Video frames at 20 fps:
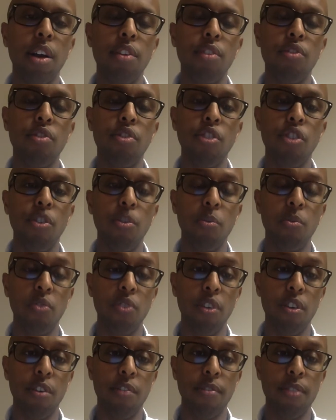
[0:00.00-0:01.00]
in
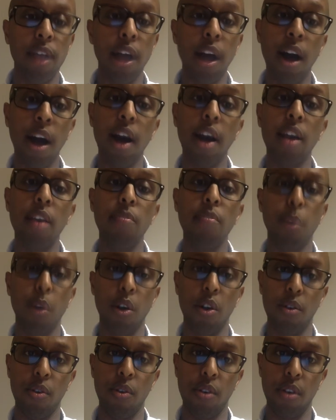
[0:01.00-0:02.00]
terms of time
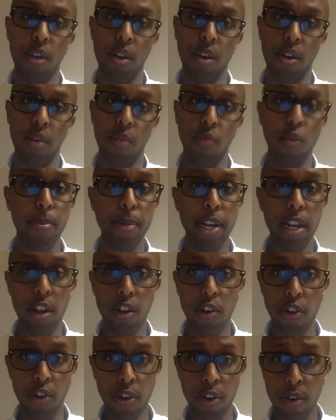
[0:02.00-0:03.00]
on women
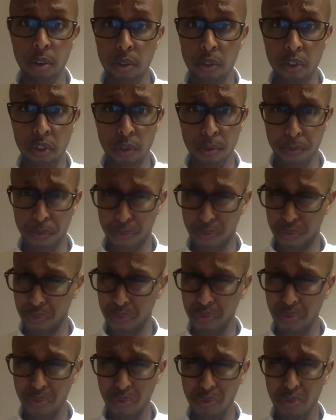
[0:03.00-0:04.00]
and girls,
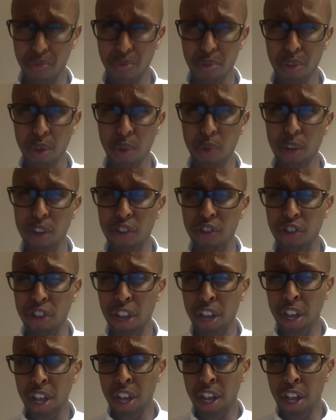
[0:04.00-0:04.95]
which